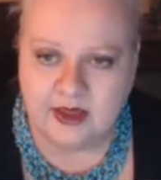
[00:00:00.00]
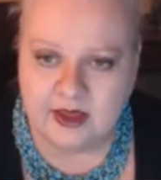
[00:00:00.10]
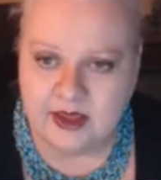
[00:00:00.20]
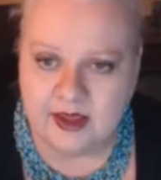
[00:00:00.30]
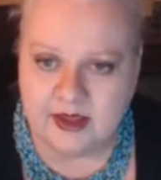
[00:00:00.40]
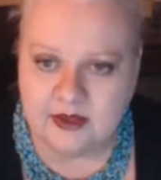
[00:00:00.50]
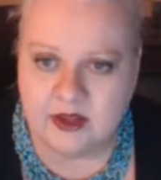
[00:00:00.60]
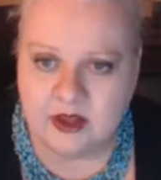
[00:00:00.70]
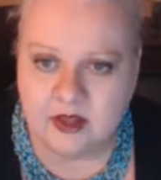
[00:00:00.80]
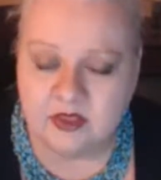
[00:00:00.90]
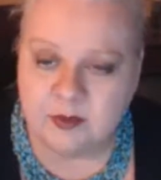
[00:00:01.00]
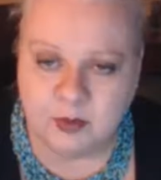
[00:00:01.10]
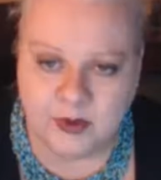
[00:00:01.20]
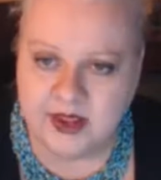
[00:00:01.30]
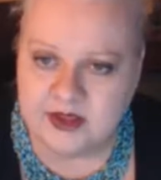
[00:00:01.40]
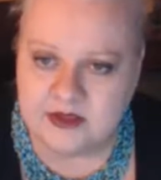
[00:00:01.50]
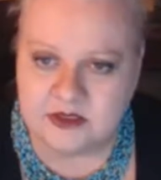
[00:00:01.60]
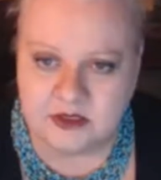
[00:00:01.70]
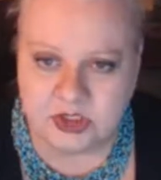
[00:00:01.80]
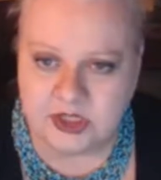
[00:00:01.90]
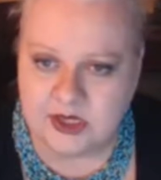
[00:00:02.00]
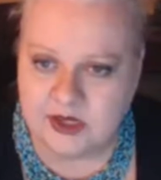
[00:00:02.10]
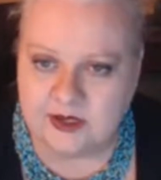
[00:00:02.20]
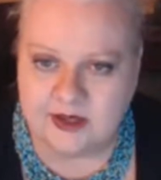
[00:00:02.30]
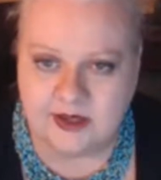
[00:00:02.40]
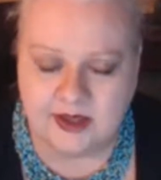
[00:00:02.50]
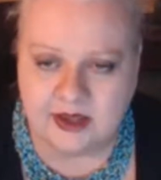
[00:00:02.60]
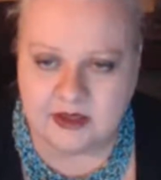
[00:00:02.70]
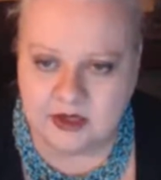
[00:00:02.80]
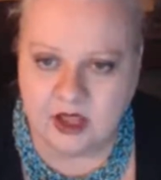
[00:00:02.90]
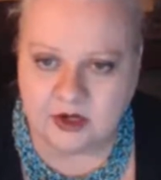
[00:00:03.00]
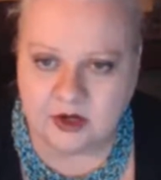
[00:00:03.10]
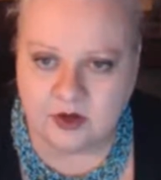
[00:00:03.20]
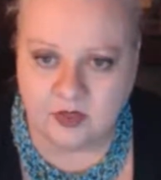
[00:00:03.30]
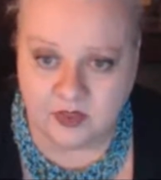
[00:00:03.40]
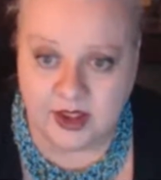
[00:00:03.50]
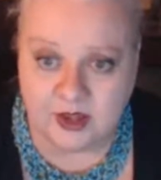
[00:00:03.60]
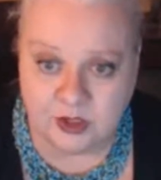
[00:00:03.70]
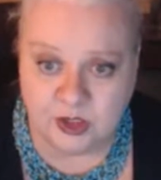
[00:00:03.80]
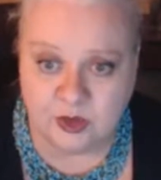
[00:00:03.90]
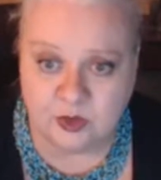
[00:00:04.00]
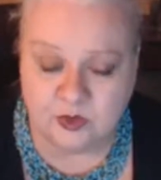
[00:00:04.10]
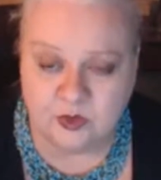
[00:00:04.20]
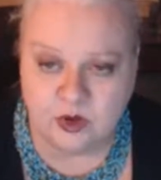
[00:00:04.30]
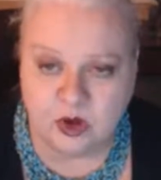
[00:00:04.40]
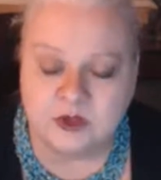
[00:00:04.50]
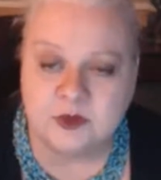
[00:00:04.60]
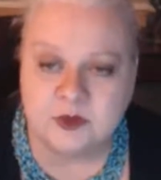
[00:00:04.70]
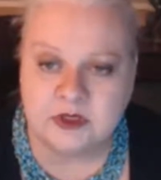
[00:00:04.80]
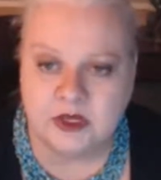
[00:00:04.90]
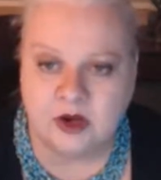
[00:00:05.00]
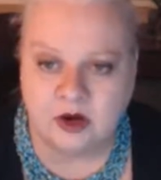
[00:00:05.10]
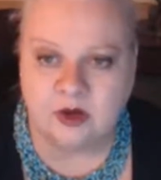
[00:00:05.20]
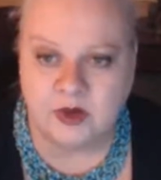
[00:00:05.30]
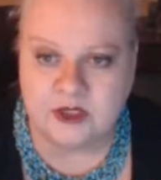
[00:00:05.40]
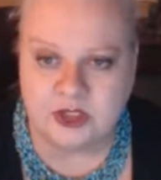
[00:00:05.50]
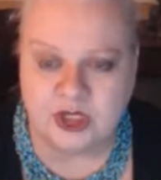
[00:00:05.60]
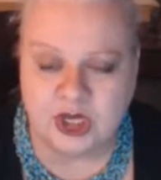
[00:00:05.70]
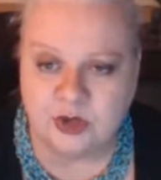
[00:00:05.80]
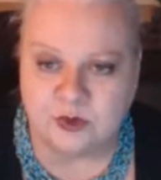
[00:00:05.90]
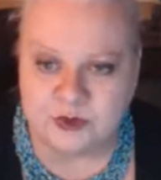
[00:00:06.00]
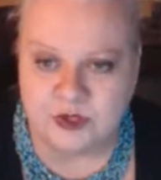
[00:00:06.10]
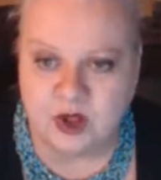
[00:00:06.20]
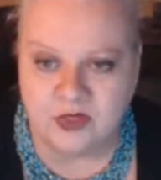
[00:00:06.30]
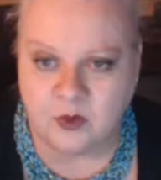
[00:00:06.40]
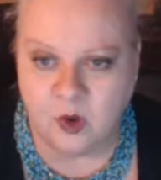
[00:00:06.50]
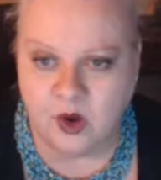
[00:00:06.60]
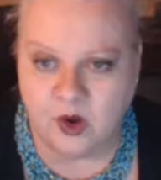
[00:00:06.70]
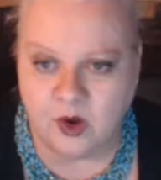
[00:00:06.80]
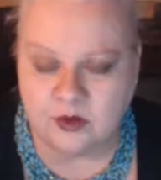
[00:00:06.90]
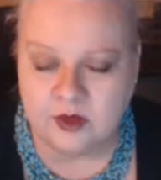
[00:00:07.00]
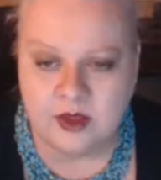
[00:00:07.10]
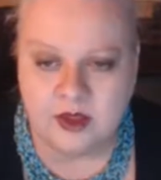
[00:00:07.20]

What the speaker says: in the brand, sheen, and color that you ultimately are going to use on the wall,